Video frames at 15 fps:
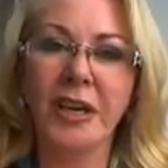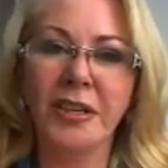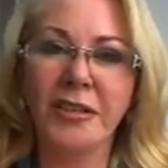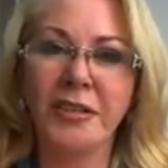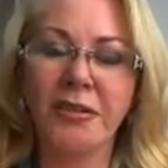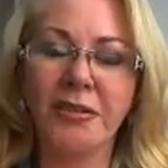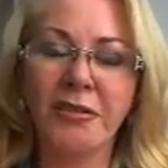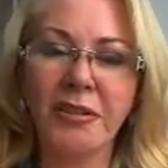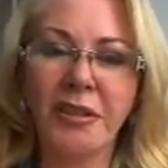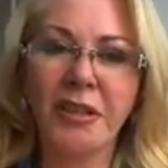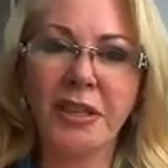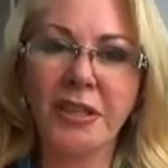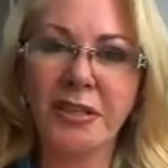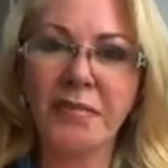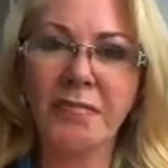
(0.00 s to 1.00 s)
So
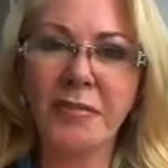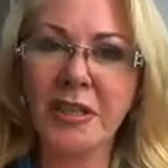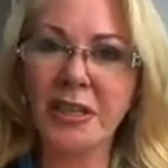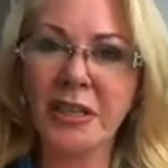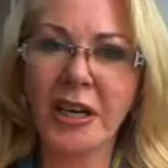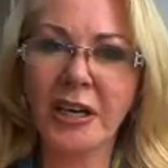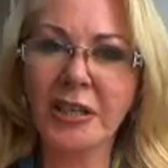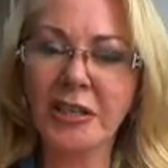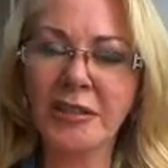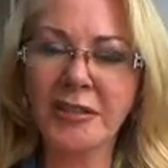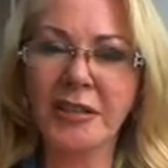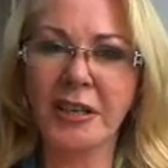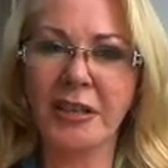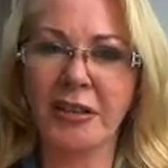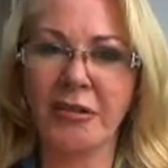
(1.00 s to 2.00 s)
there's some
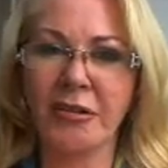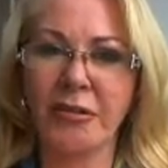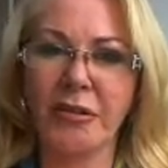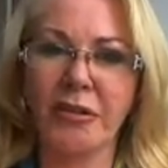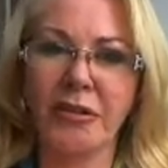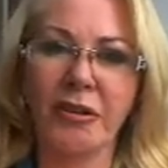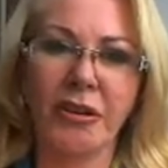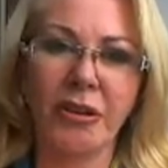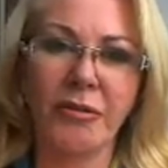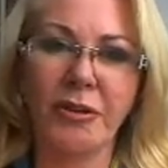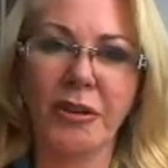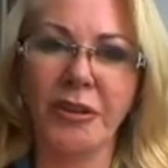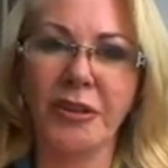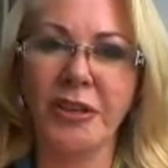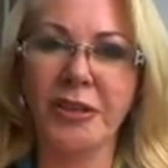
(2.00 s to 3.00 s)
discussions that can go
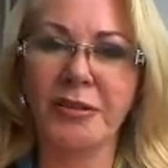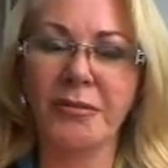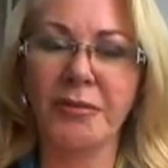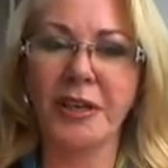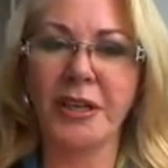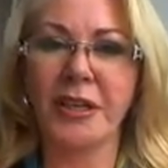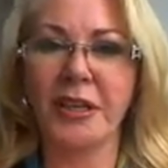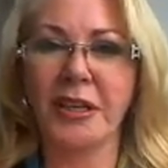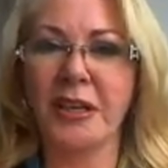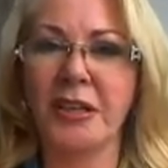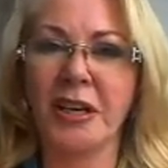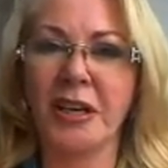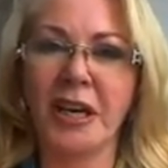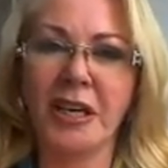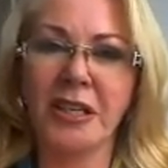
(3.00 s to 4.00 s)
on this week that
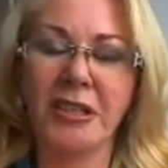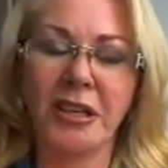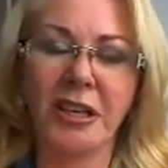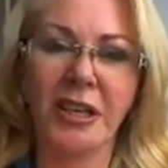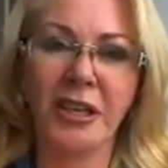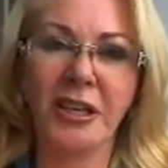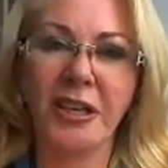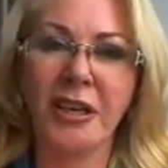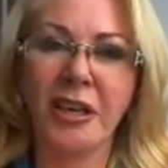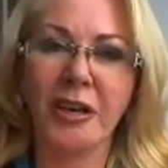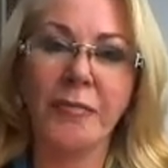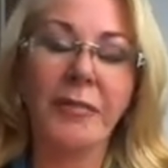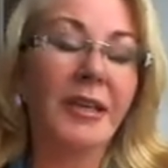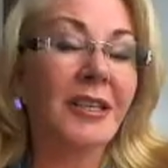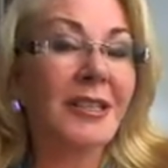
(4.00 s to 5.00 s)
can actually
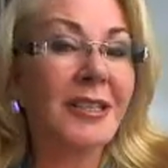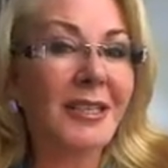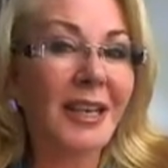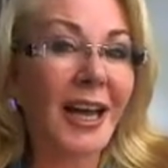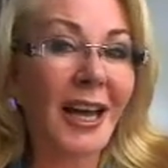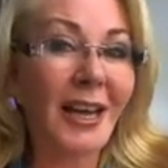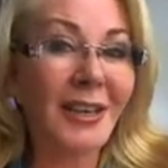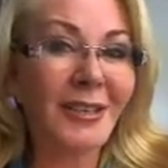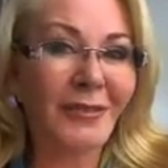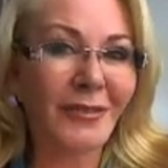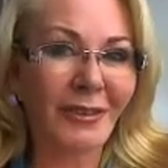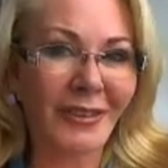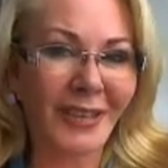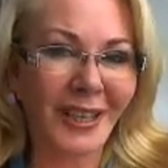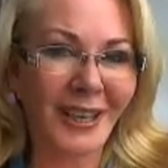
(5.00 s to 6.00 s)
be the start of
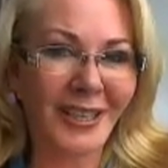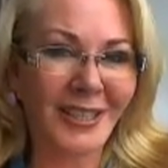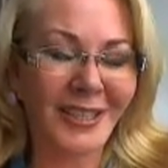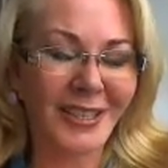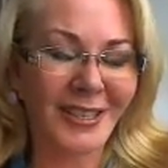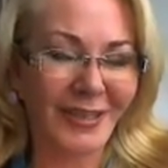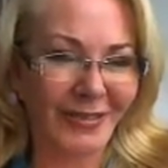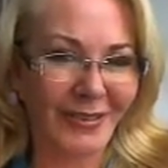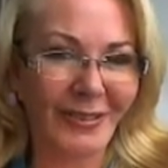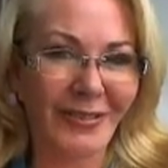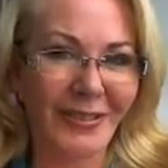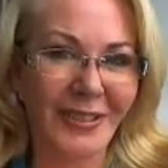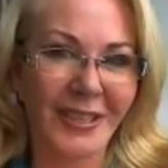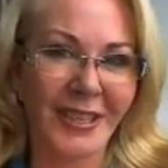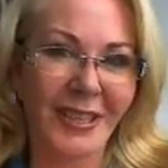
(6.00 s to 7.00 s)
a relationship
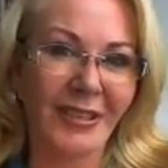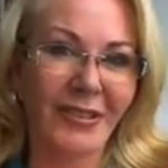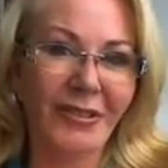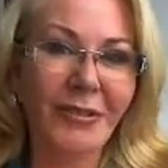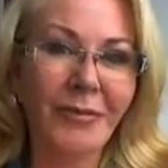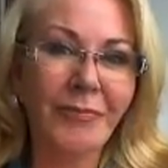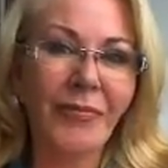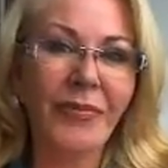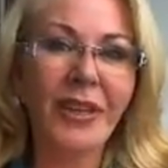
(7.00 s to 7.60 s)
if you're single.